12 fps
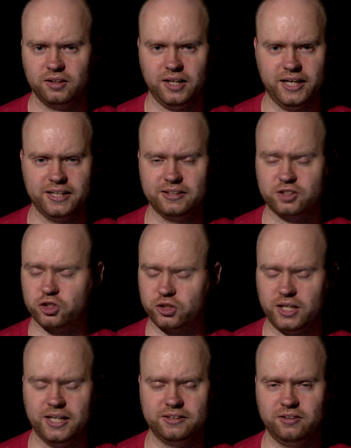I
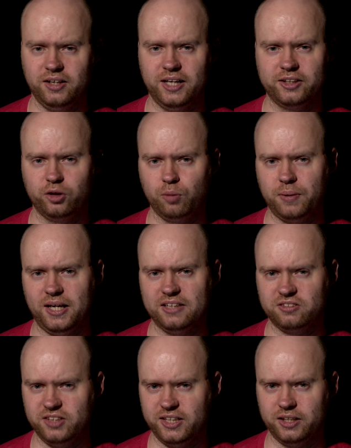tried to not go
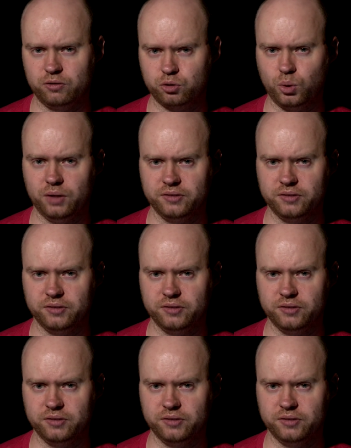past negative 12